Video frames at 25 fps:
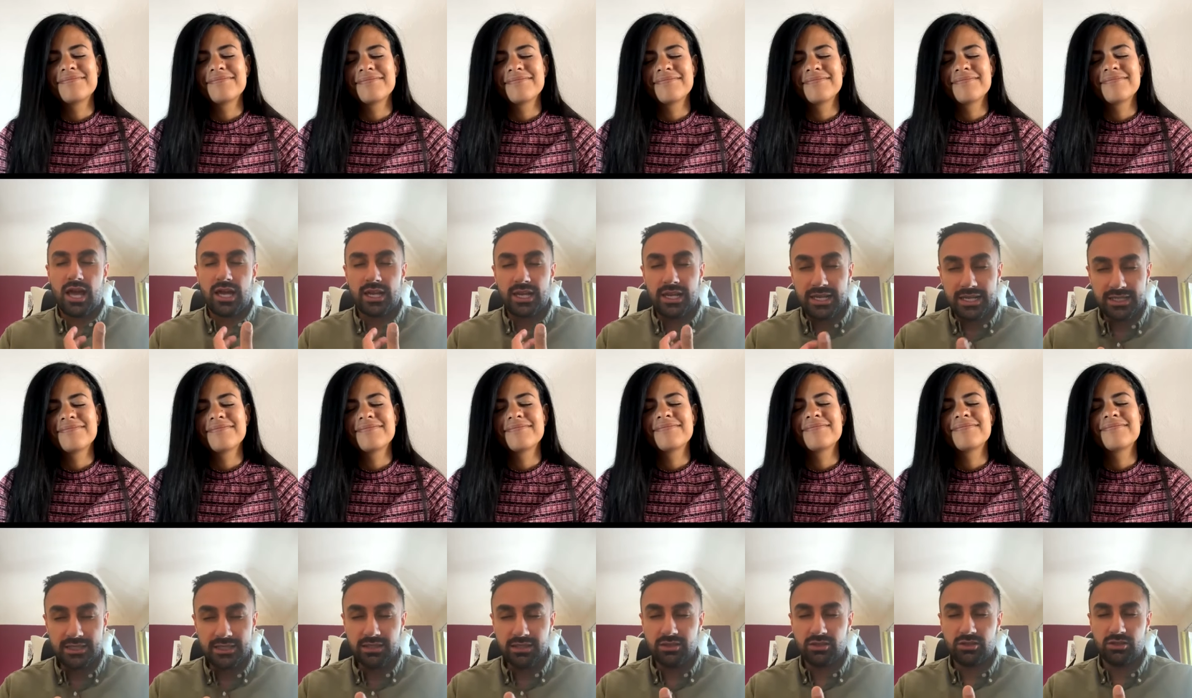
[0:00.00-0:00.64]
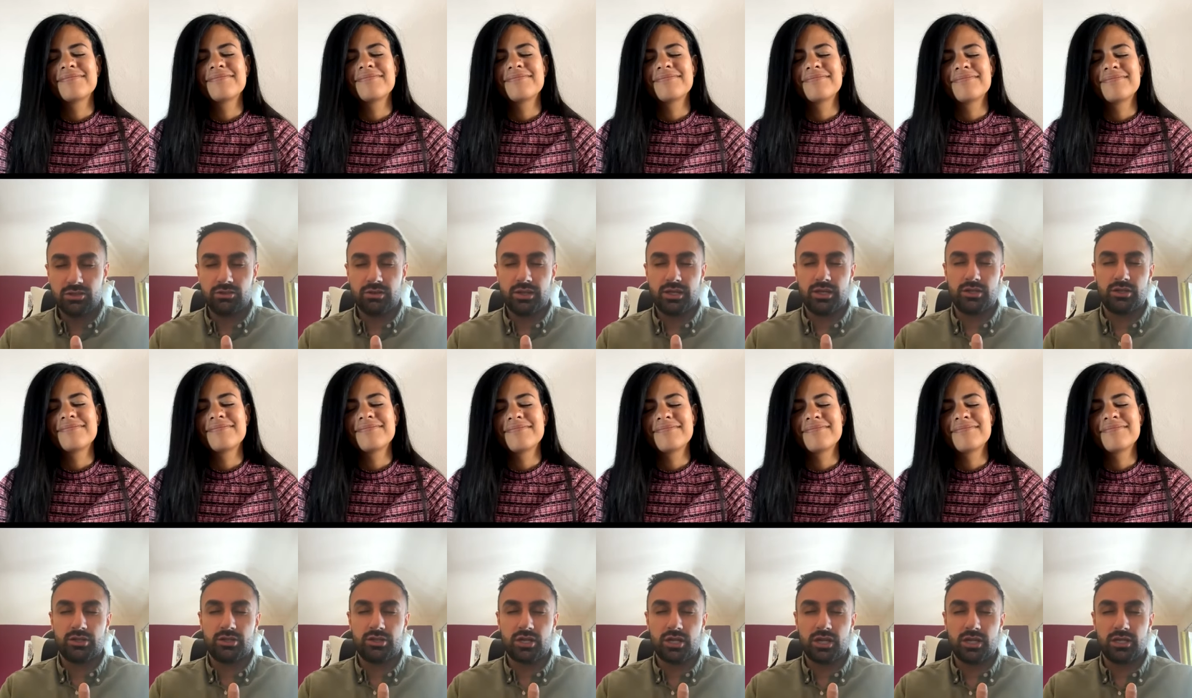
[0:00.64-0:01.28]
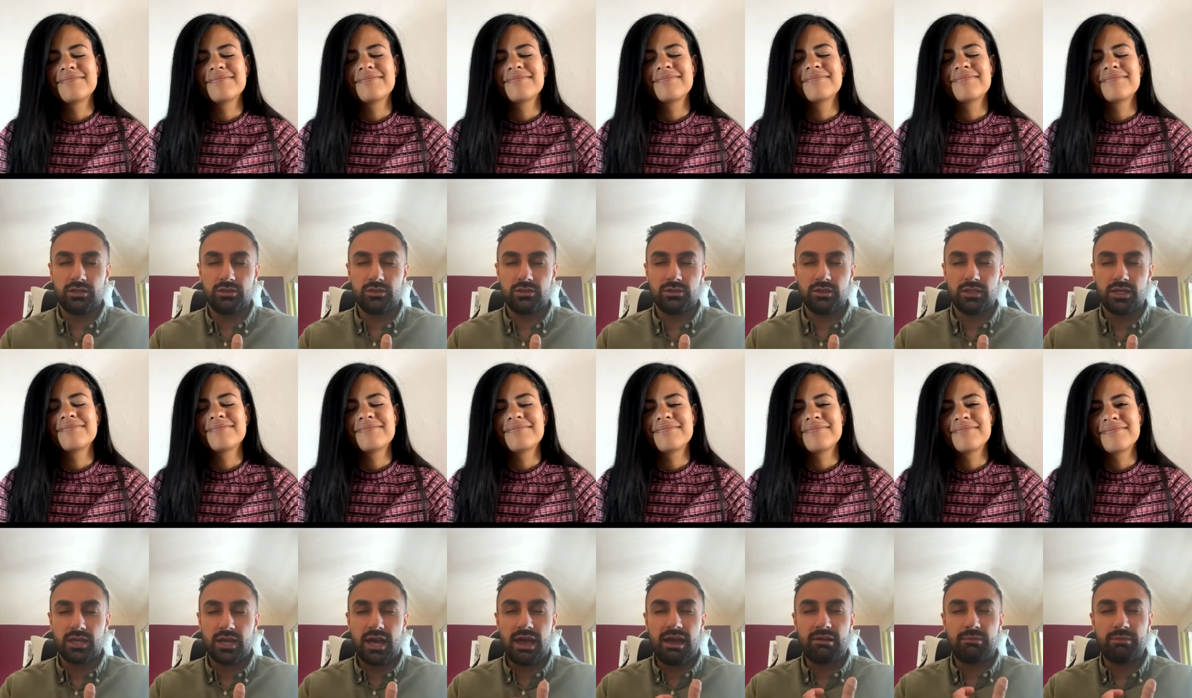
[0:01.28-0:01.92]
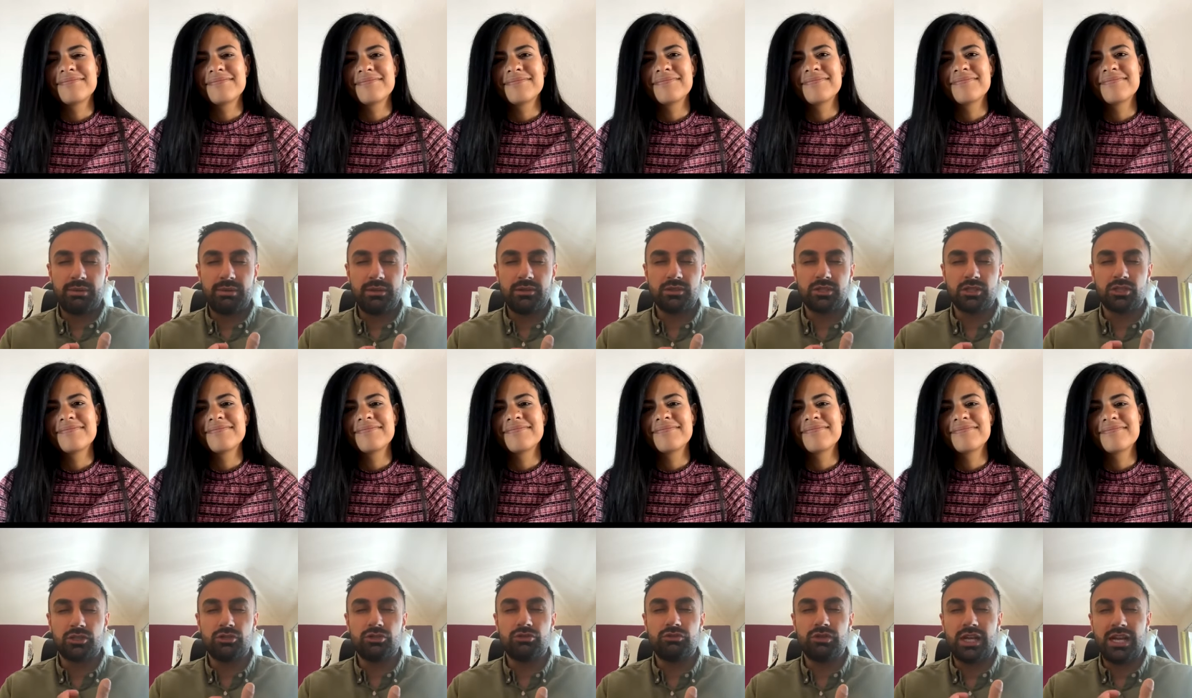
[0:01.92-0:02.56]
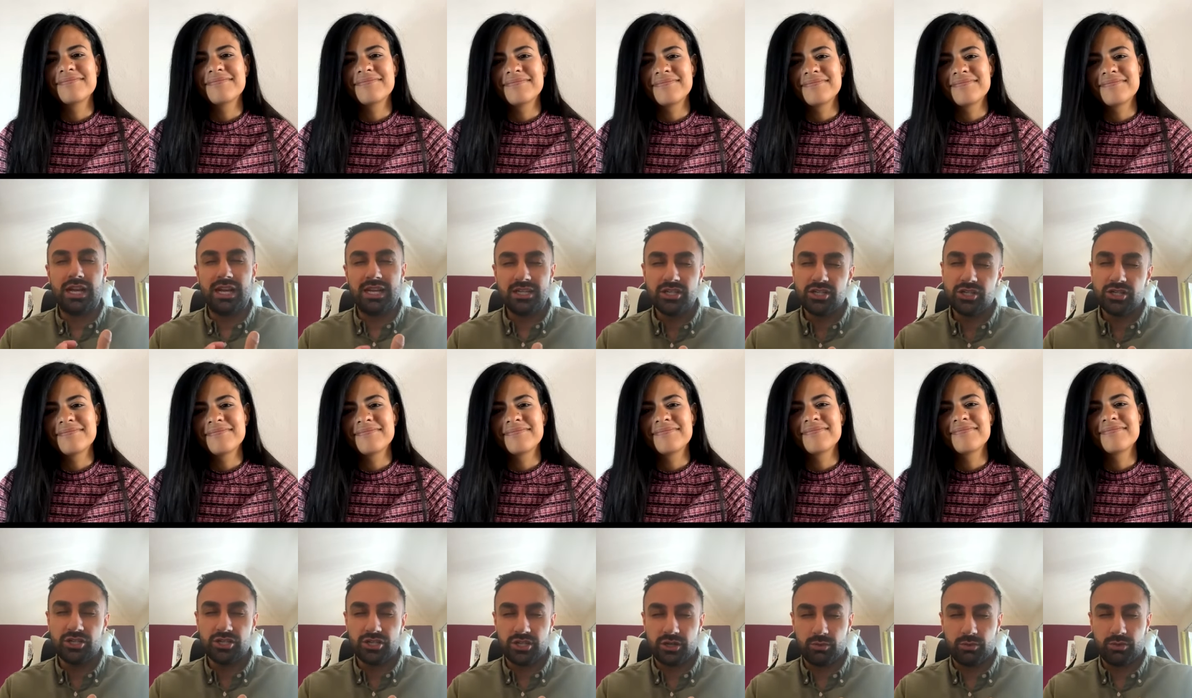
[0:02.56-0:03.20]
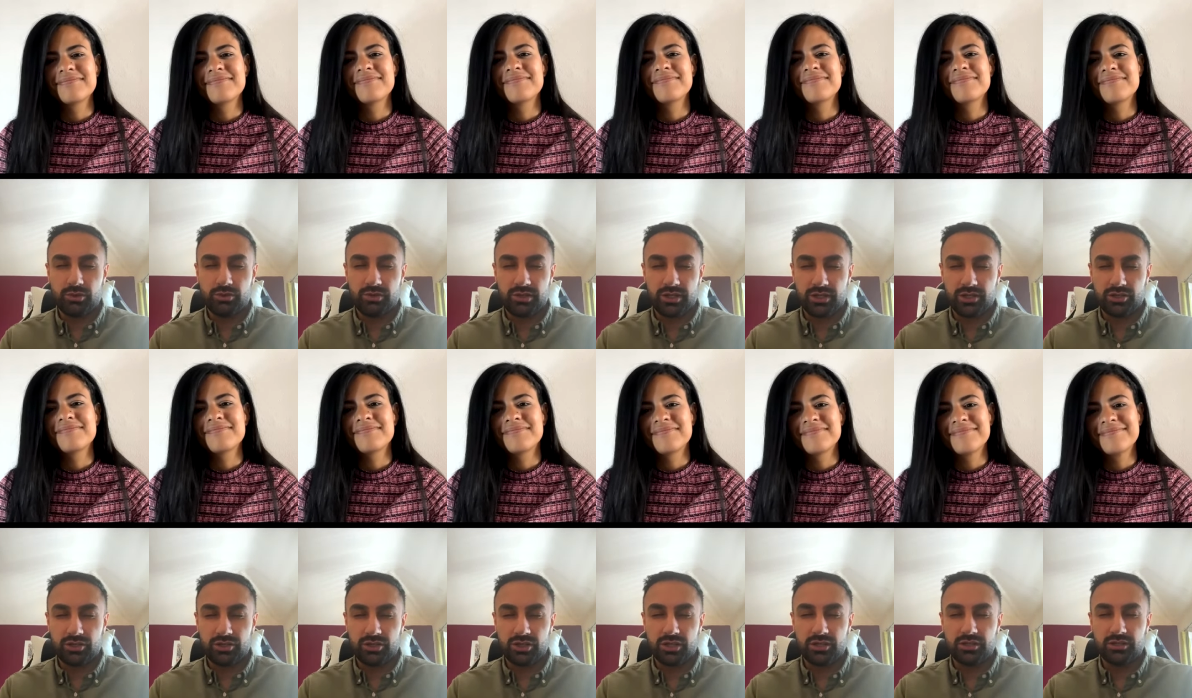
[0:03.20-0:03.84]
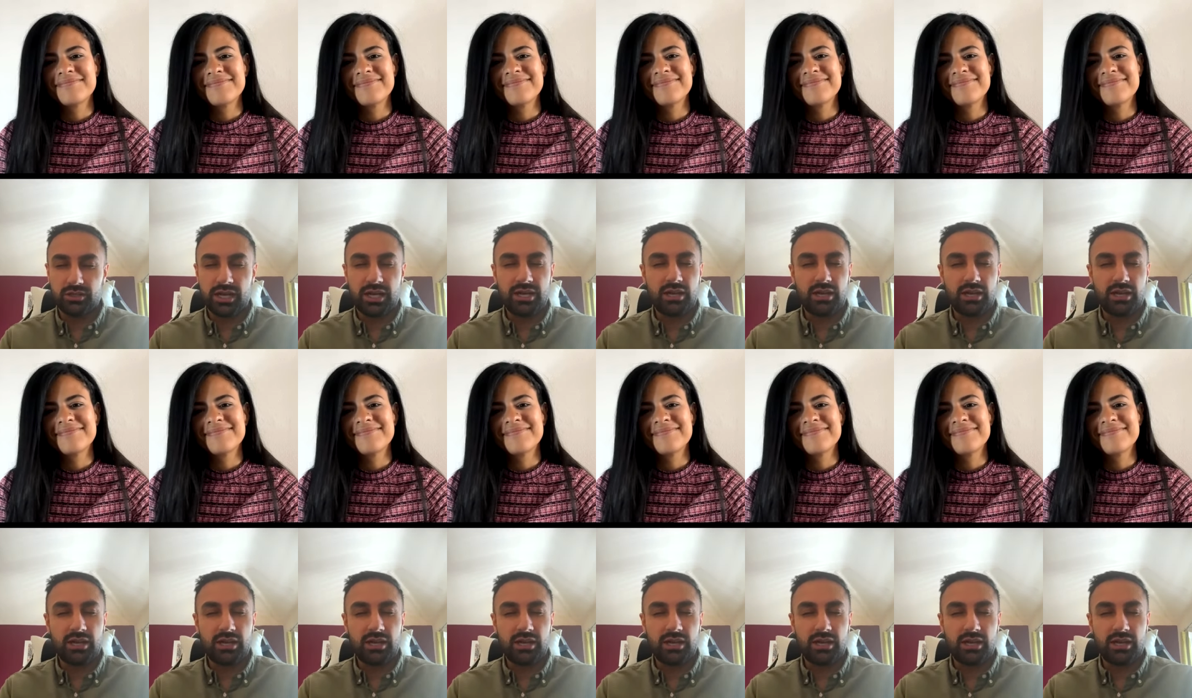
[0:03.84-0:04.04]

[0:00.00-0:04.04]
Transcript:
Speaker 1: Listen to your inner child and build a good relationship with your inner child.